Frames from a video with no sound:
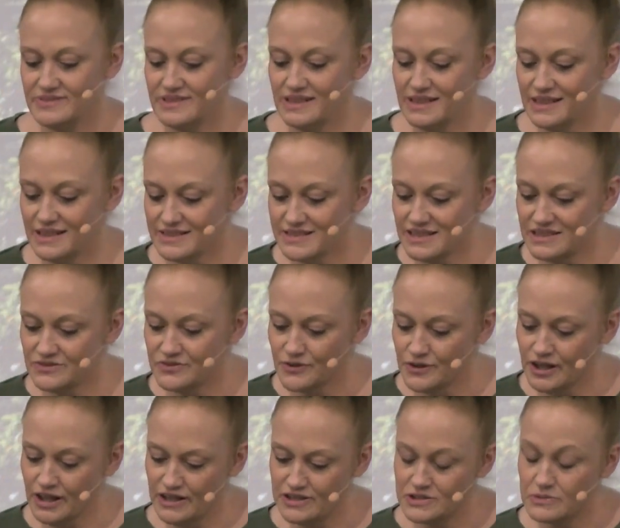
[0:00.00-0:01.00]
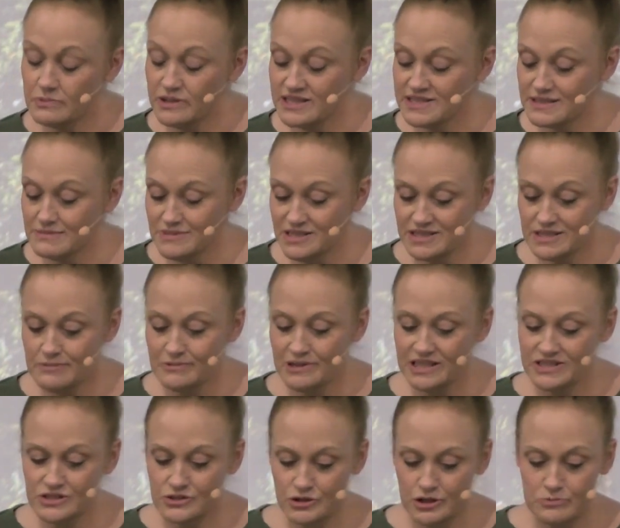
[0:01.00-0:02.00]
listened for God's wisdom as I
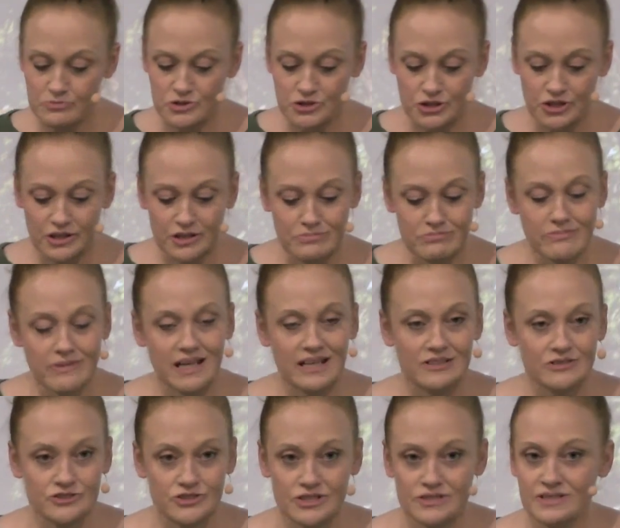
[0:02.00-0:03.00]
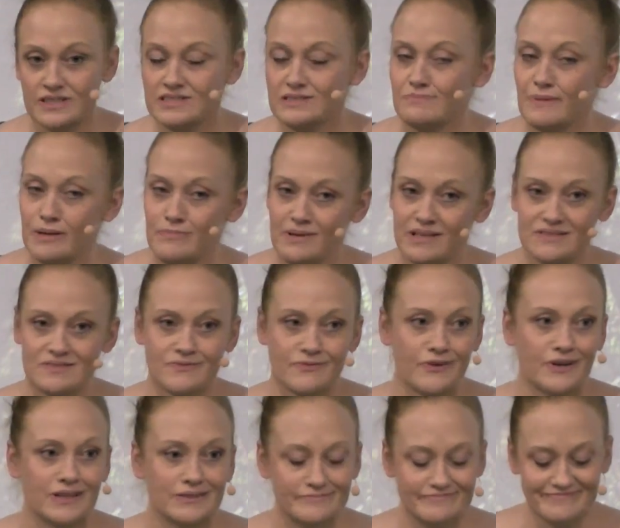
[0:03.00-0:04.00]
read scripture, and made Jesus my best
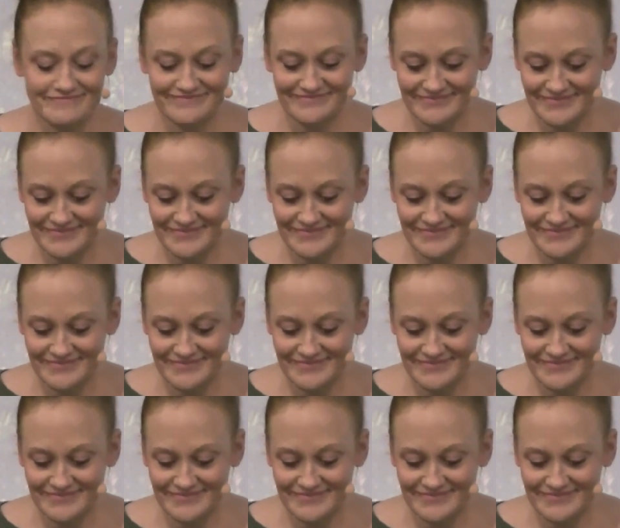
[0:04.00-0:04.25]
friend.